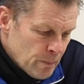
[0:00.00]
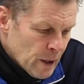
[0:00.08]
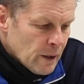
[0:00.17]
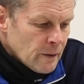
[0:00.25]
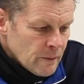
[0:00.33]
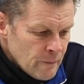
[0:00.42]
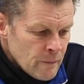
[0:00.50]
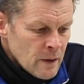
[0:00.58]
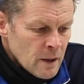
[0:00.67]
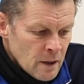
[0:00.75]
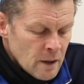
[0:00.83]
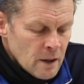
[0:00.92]
But,
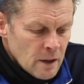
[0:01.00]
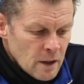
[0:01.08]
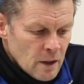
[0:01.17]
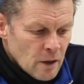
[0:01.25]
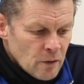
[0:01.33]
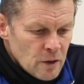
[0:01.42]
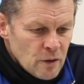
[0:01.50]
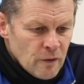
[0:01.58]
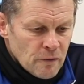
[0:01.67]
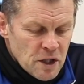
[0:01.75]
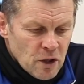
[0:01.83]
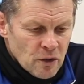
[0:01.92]
you know, you've
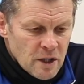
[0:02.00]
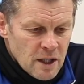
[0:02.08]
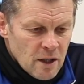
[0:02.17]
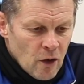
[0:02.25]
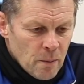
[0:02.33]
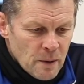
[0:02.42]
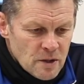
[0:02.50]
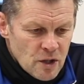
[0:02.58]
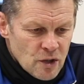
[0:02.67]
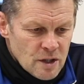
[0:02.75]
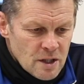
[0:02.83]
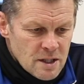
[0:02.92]
obviously got the
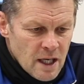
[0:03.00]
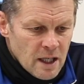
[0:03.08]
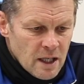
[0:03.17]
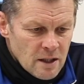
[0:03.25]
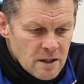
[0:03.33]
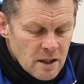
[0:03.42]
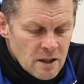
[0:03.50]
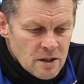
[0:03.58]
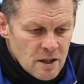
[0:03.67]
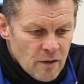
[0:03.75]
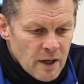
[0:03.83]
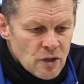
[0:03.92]
opposition to take into
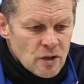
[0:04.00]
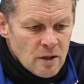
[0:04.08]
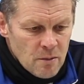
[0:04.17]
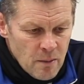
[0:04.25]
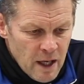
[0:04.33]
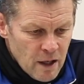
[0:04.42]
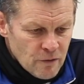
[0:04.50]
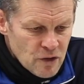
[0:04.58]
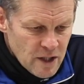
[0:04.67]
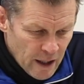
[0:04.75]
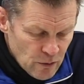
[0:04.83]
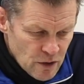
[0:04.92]
consideration that may have
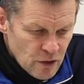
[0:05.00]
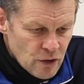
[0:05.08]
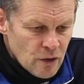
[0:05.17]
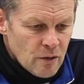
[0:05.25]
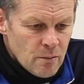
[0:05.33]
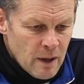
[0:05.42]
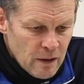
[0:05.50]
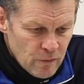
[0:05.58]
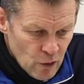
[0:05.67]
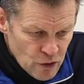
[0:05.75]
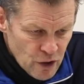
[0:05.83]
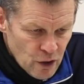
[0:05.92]
scouted you and may have
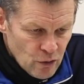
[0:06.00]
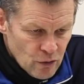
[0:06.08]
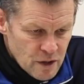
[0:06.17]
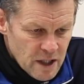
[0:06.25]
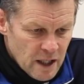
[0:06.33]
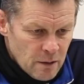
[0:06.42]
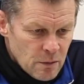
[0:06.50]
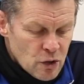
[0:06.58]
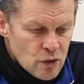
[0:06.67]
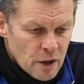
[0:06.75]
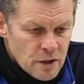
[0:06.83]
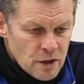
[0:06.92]
looked at your team
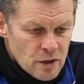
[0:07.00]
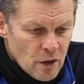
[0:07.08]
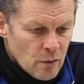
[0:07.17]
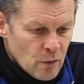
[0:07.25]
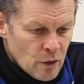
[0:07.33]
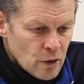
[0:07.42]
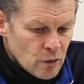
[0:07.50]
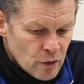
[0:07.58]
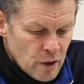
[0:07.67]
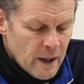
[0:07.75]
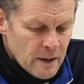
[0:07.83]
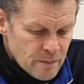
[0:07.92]
and tried to stop what you're
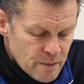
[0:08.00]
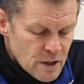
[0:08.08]
doing.